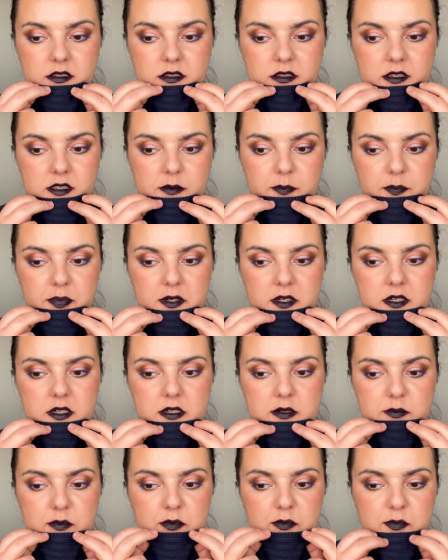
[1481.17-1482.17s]

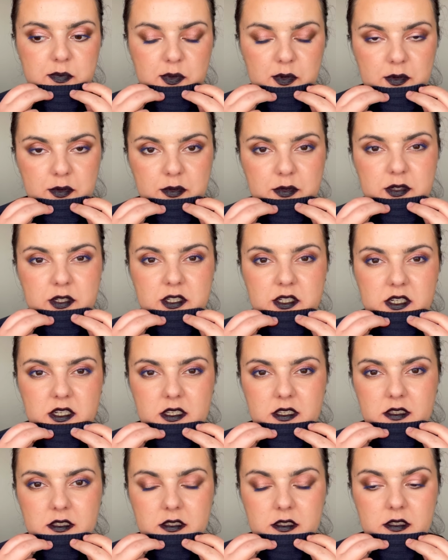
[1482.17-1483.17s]
deeper blue
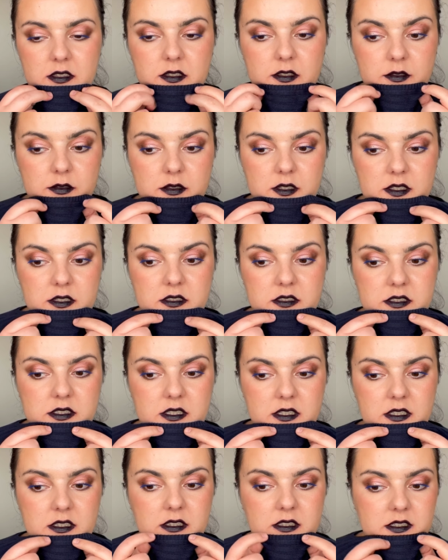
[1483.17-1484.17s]
shade. You can
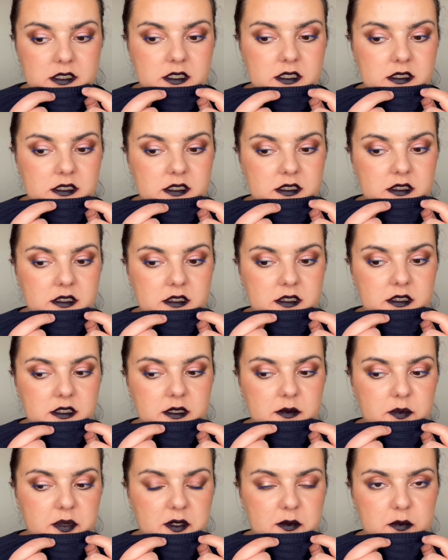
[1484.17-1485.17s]
see this is a
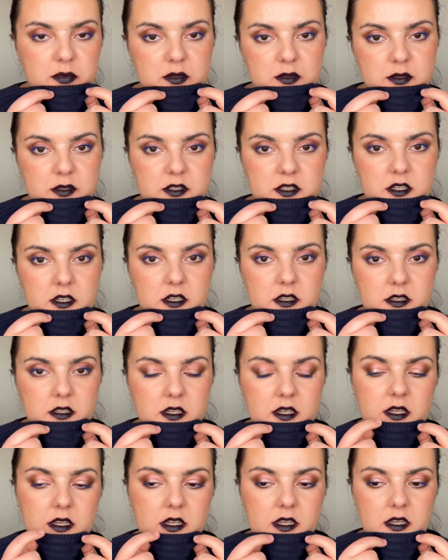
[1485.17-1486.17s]
deeper blue shade.
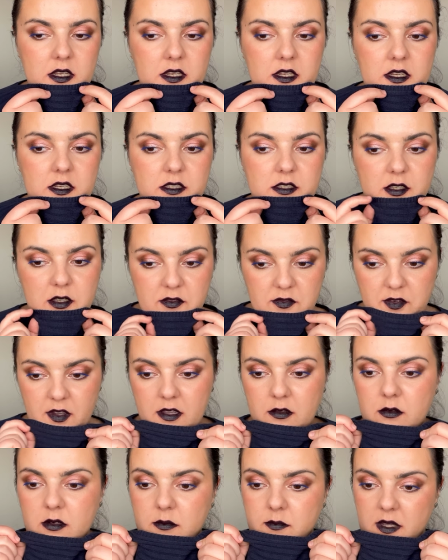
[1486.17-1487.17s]
So if
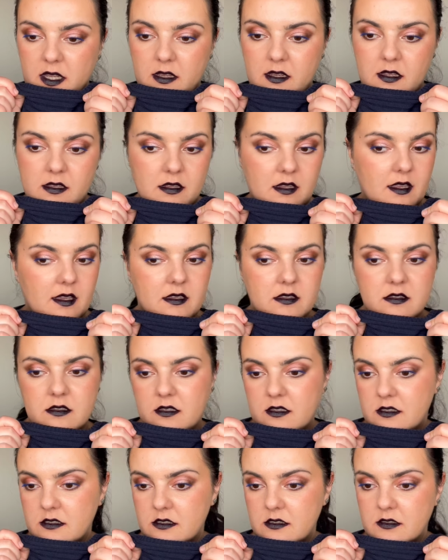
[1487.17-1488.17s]
I will make it like
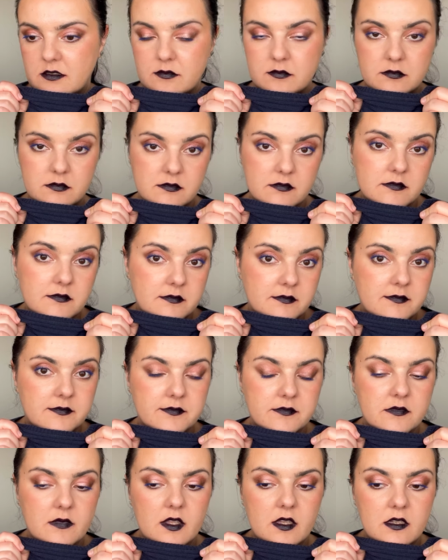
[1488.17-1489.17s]
this,
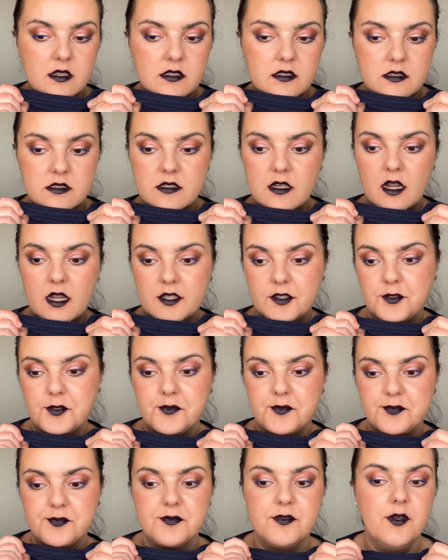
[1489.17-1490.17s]
it's kind
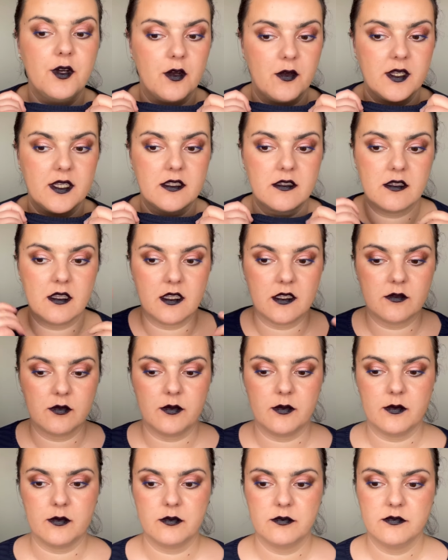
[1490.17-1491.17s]
of going
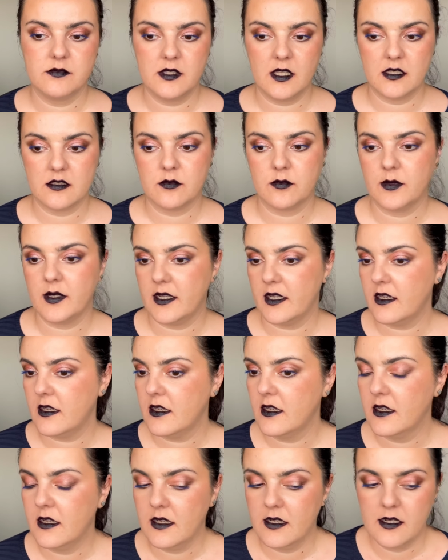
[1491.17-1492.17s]
that
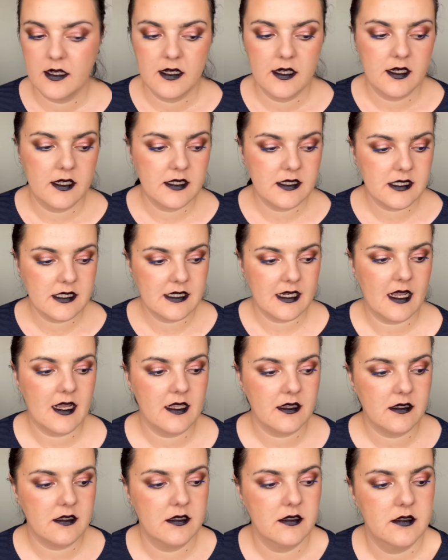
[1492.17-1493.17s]
way. It's
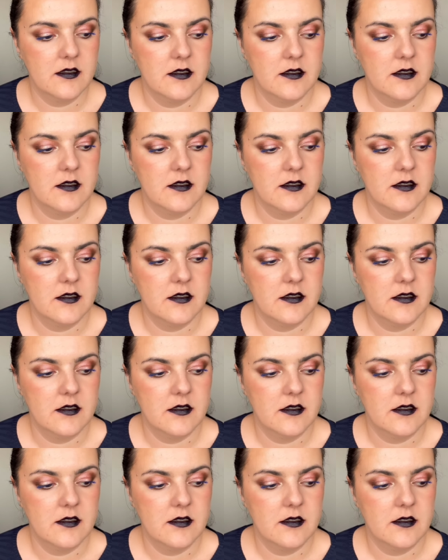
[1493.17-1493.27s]
not